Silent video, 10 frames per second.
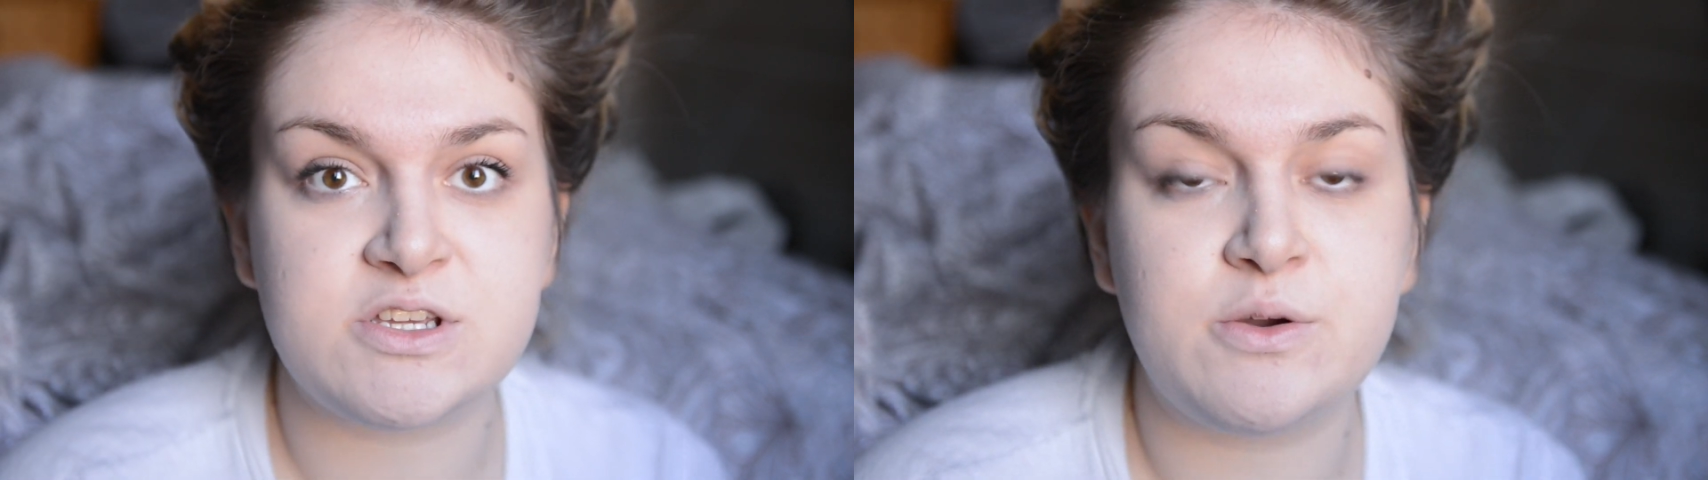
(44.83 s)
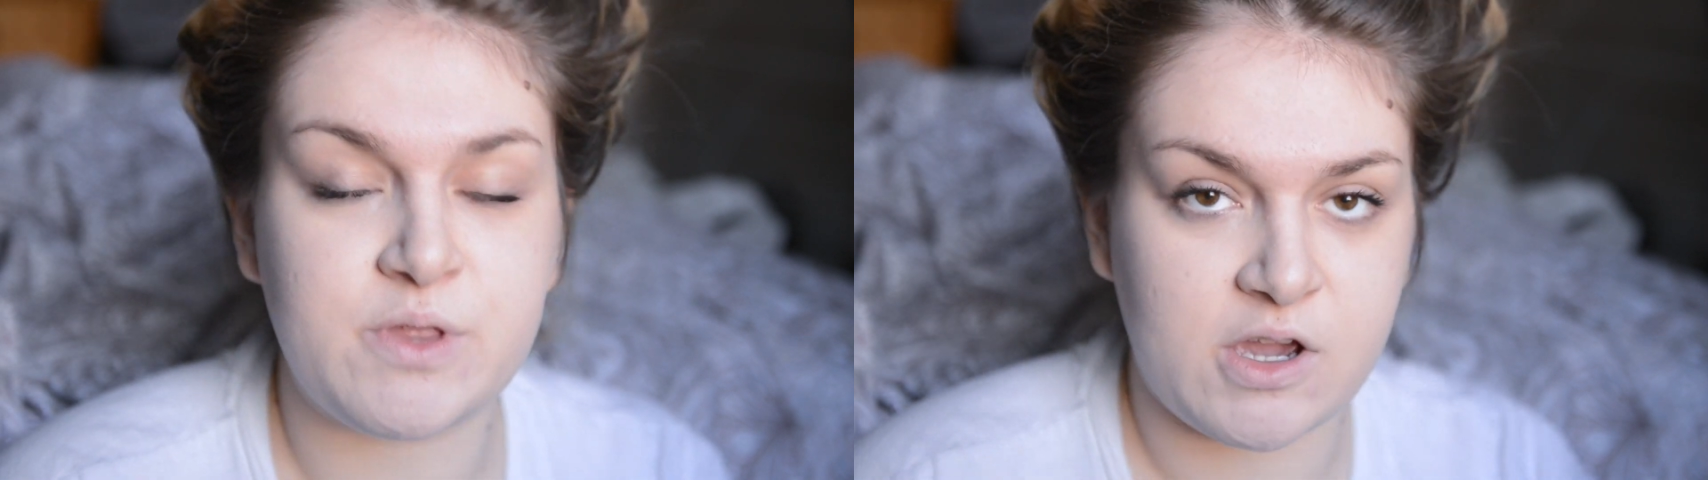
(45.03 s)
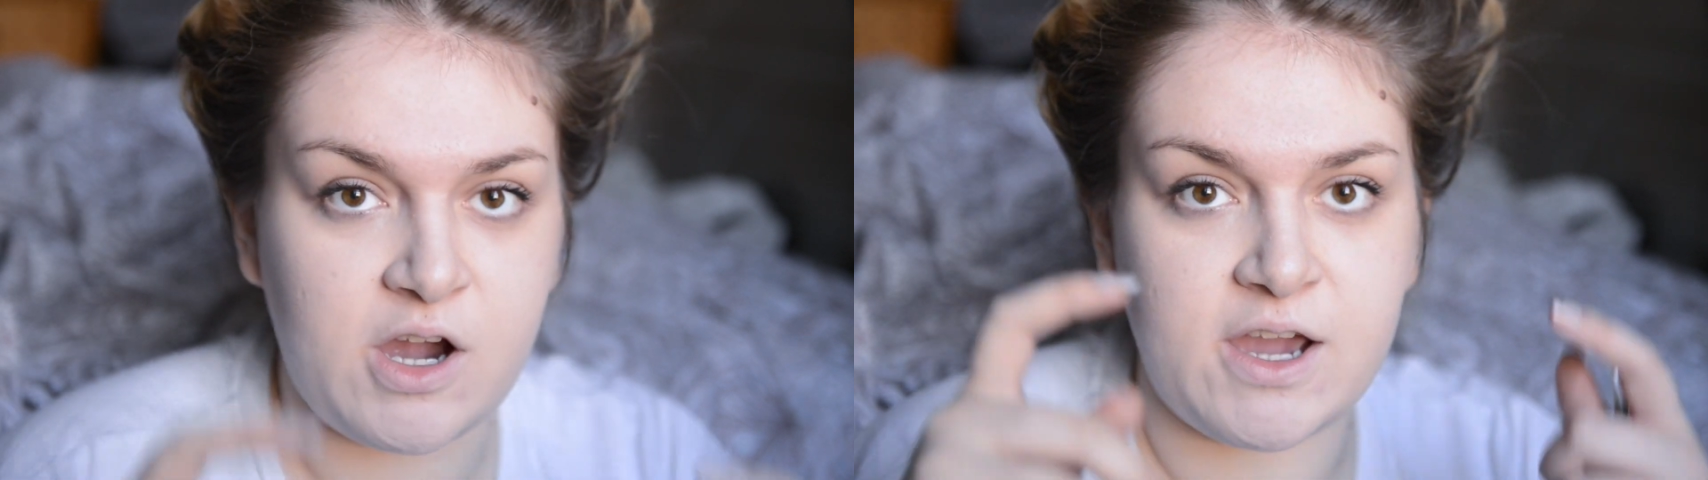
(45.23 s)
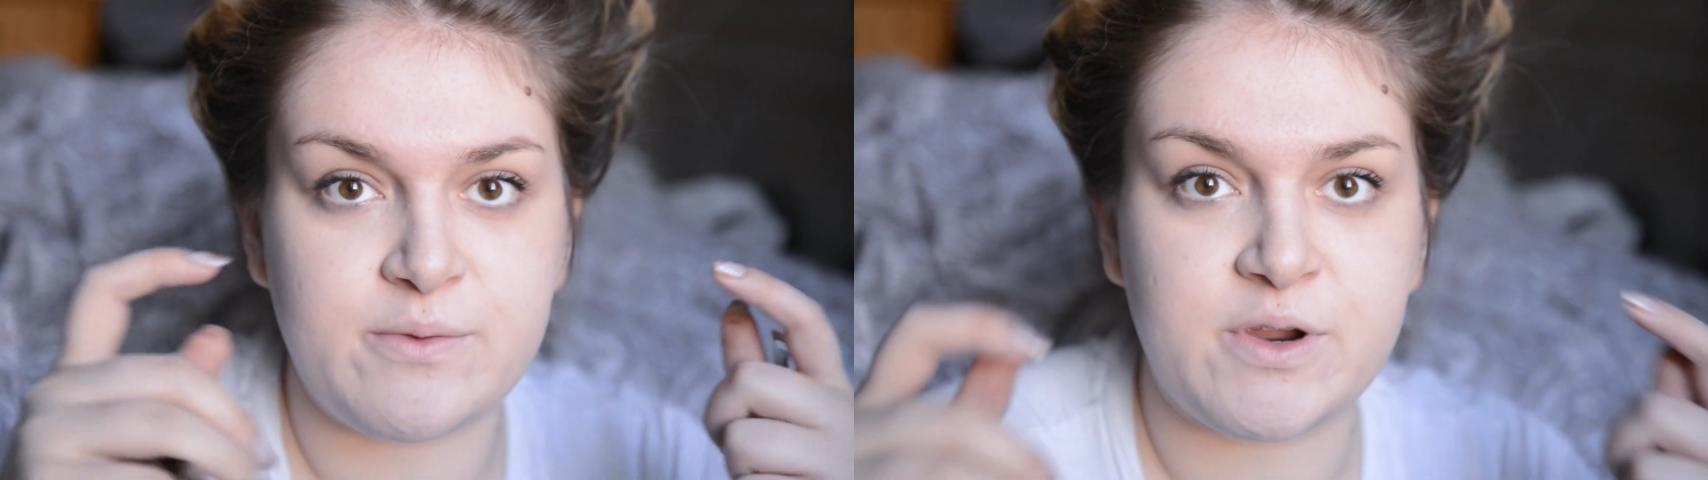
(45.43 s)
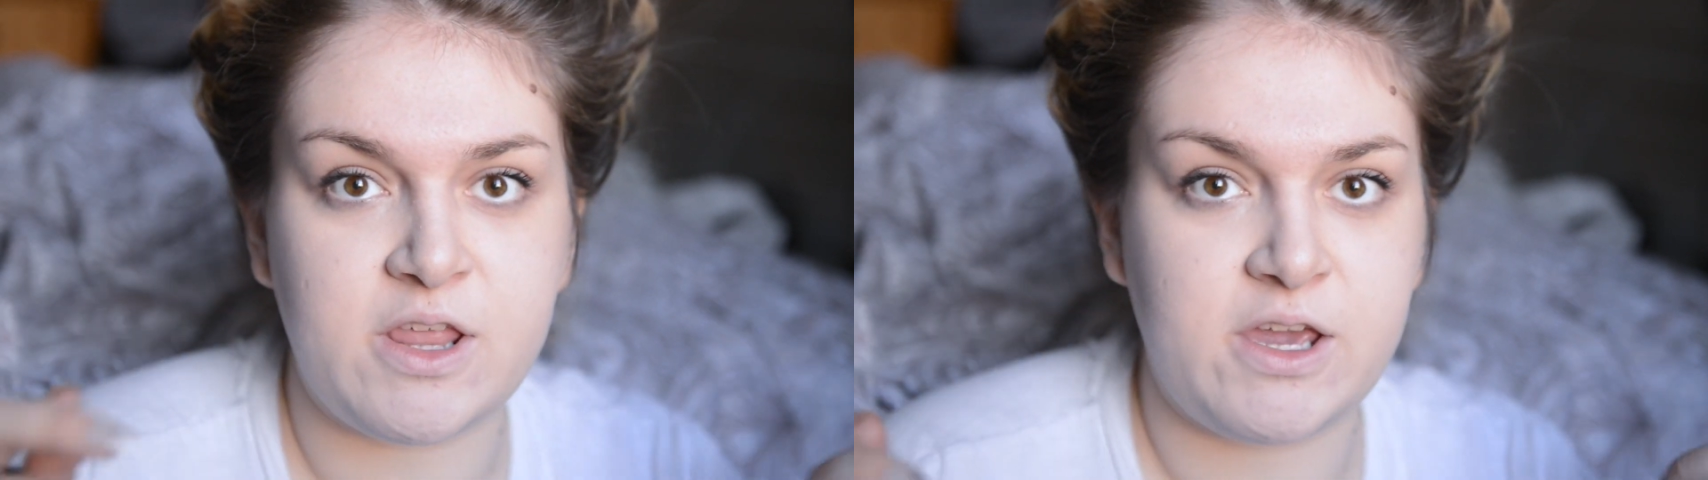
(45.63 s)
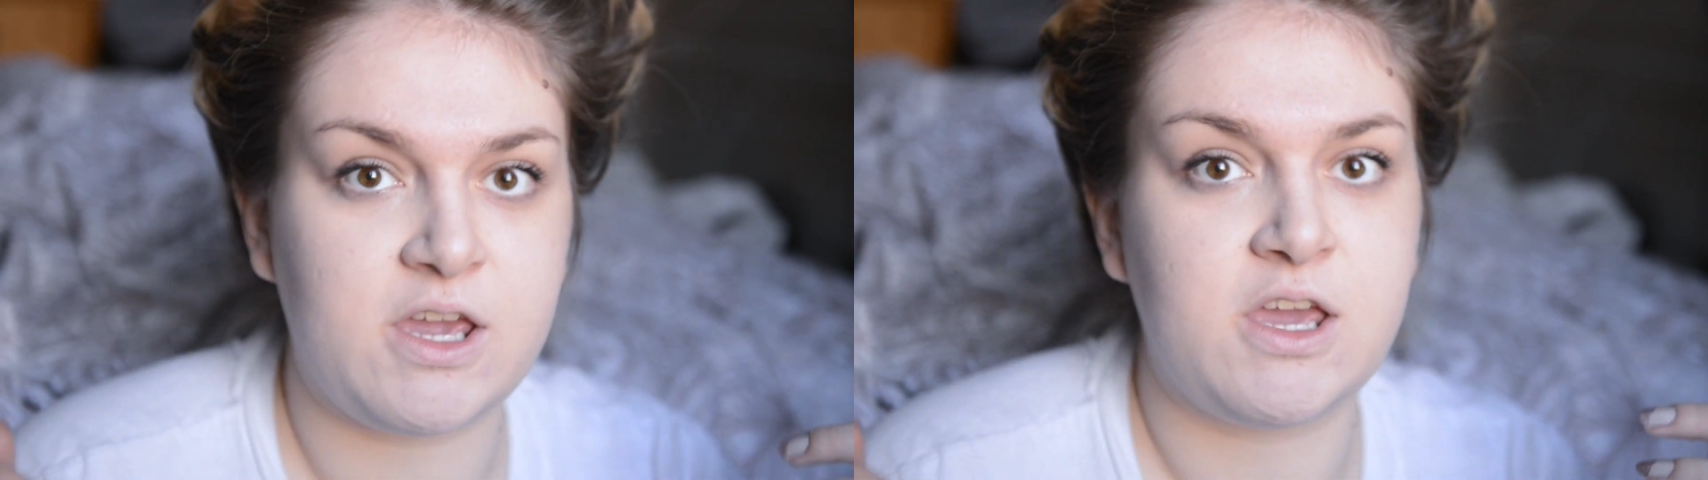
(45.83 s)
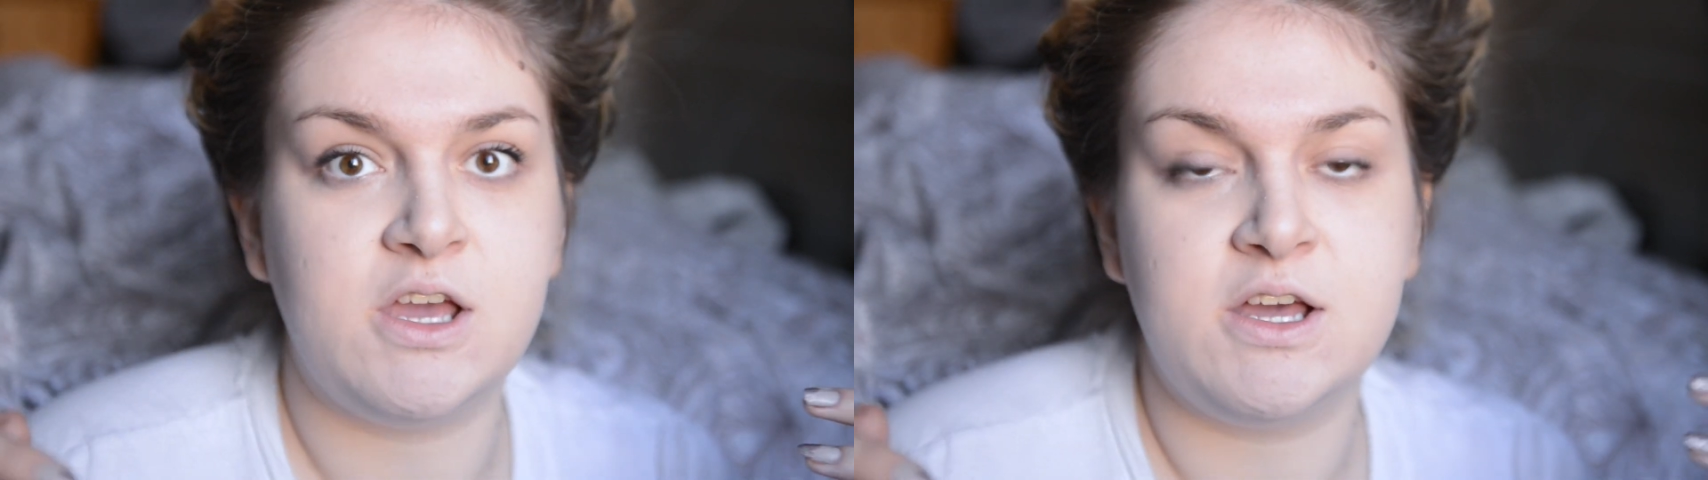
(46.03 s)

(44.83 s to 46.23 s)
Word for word: You know, the kind where like